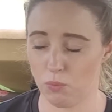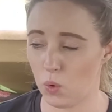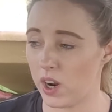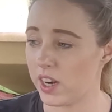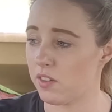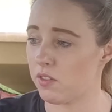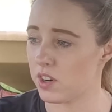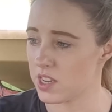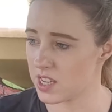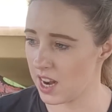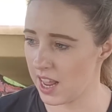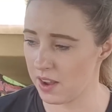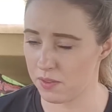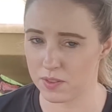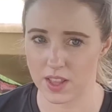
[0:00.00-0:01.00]
whatever is
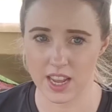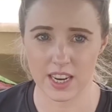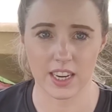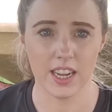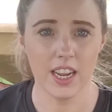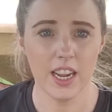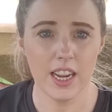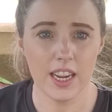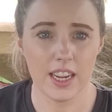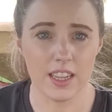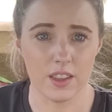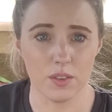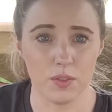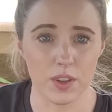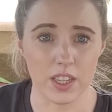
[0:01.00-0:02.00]
left then
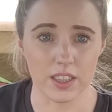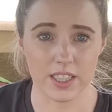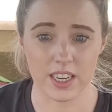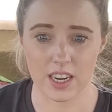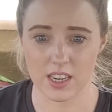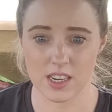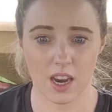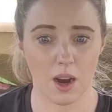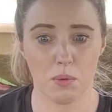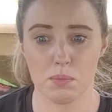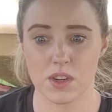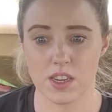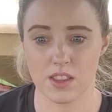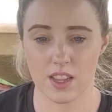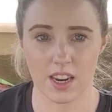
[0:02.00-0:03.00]
in the field that I
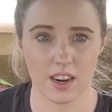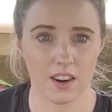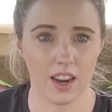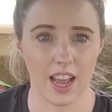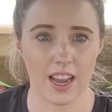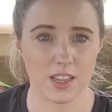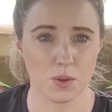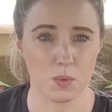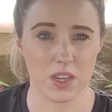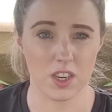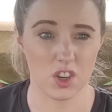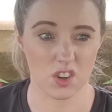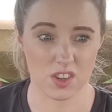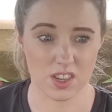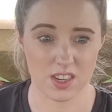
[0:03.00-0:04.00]
topped there last week,
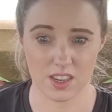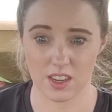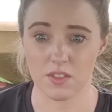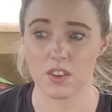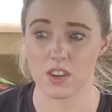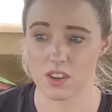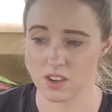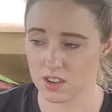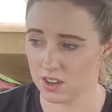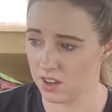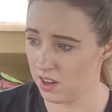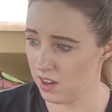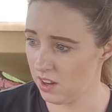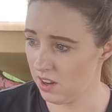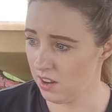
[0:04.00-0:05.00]
just to give
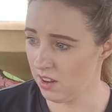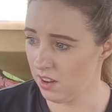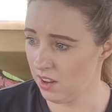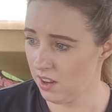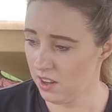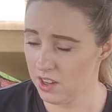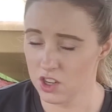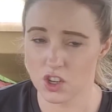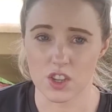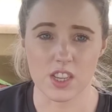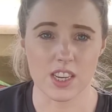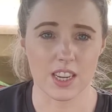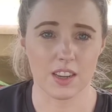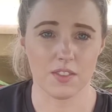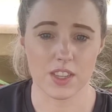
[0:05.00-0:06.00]

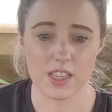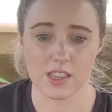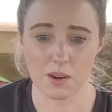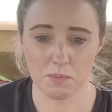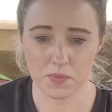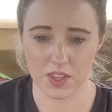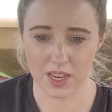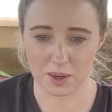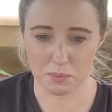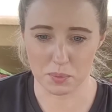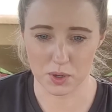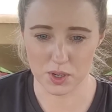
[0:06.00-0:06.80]
it something.